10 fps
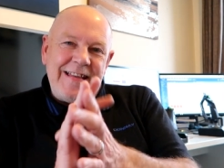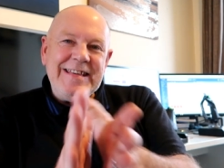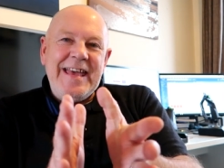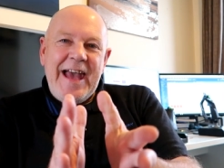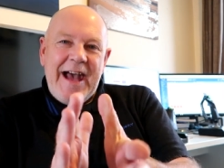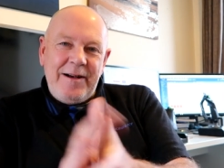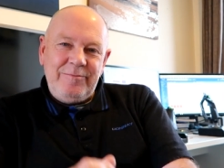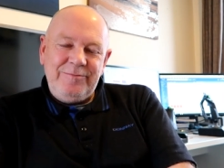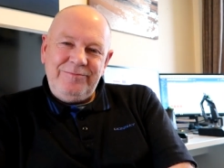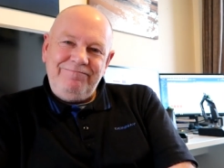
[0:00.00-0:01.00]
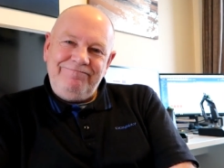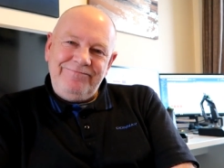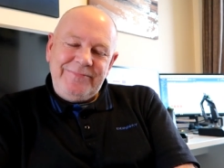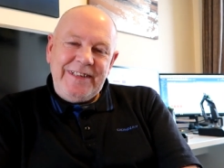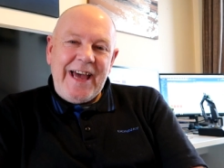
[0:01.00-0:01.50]
yeah.
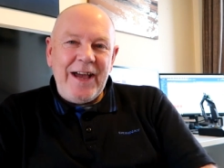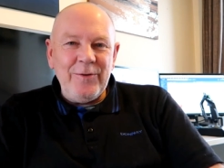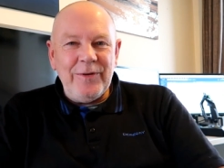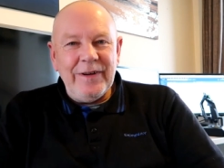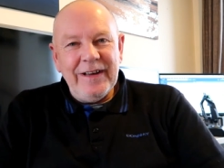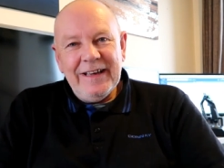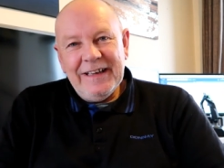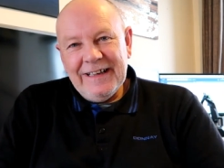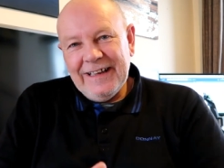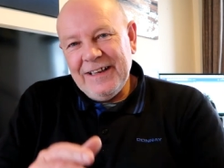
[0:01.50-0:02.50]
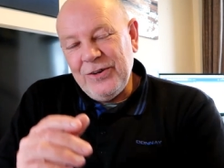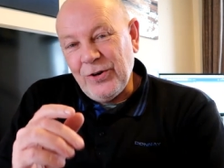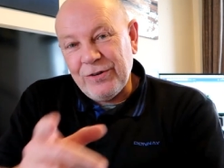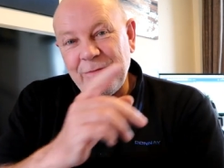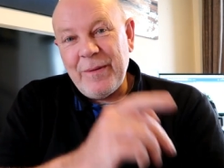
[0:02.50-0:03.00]
Now, you have
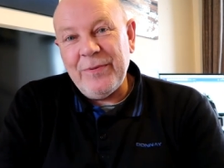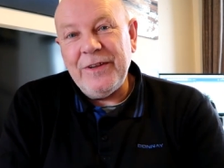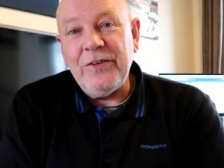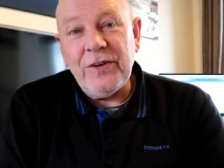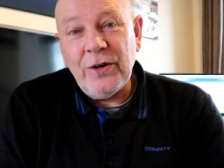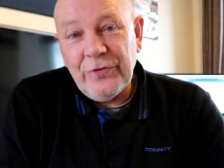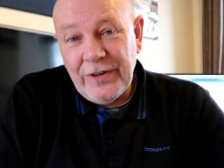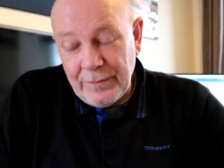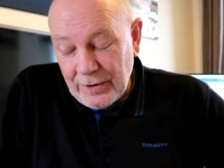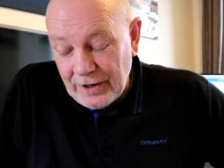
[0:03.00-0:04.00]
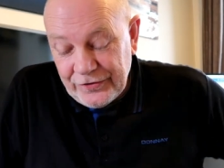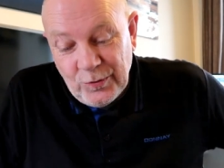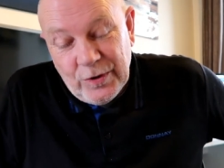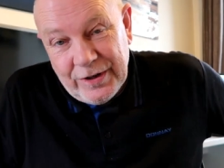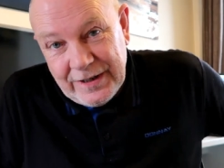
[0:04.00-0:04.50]
got to remember these girls in the bars are
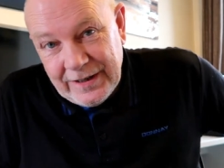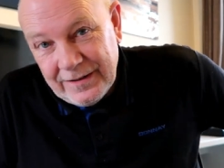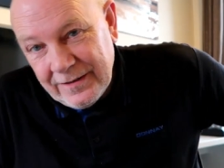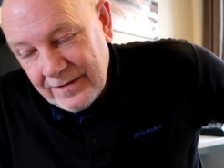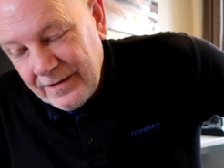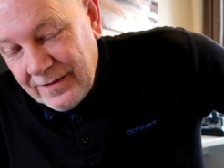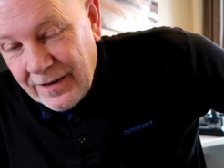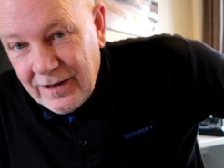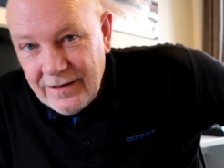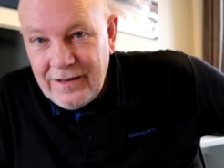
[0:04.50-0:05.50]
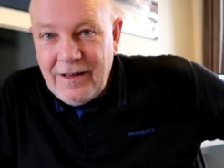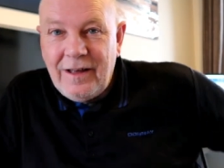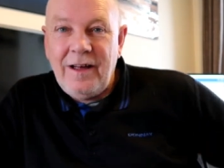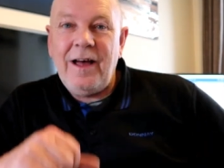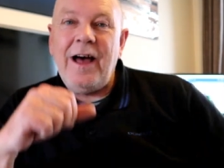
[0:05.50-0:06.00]
working.
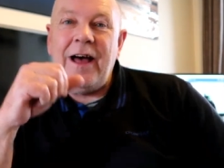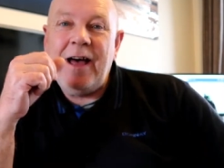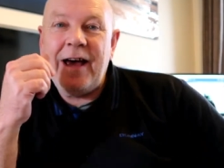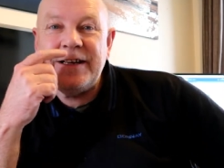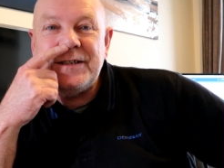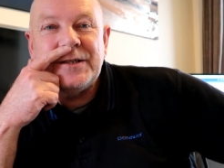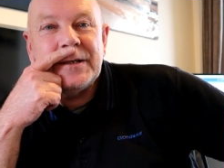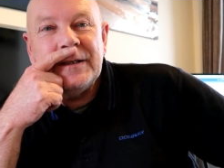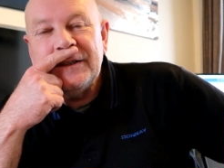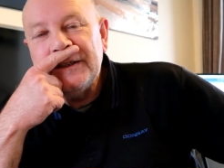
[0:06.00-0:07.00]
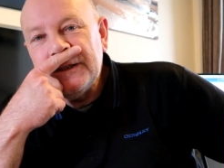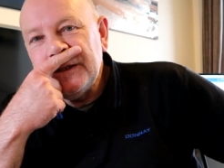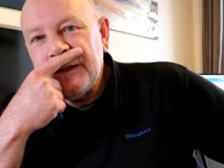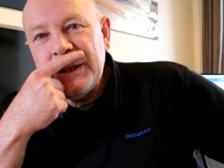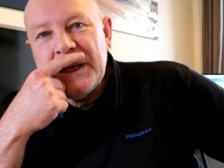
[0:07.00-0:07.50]
And
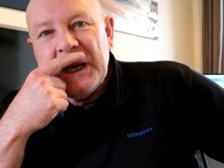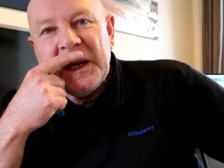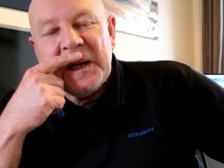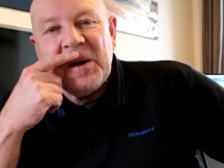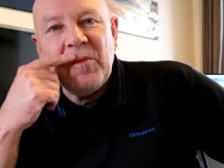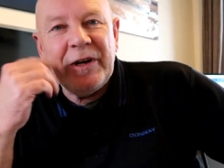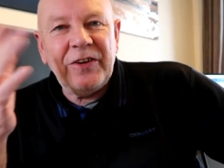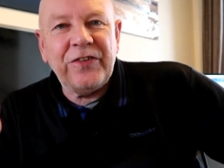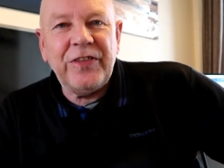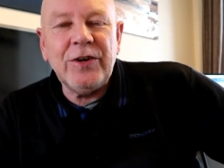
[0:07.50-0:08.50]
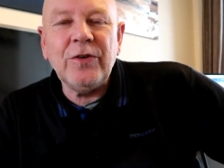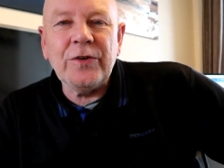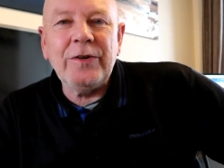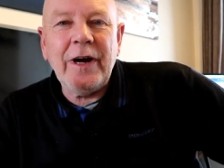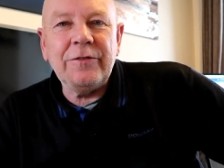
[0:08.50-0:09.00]
when it's thin on
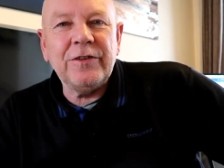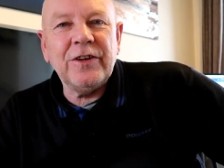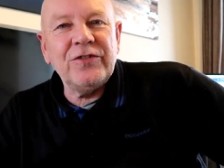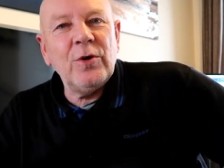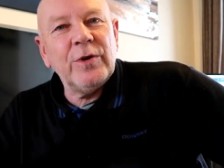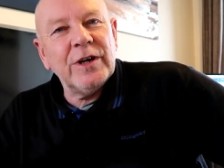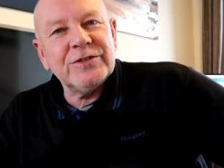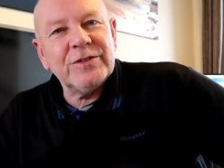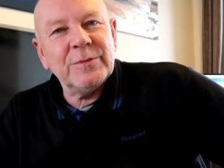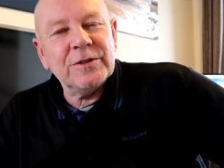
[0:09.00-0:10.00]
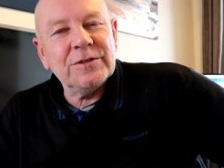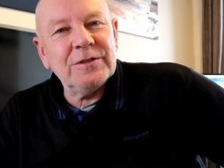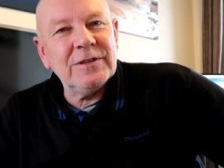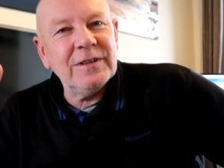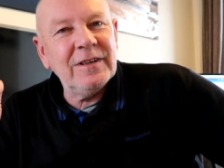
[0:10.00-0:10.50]
the ground and there's no customers,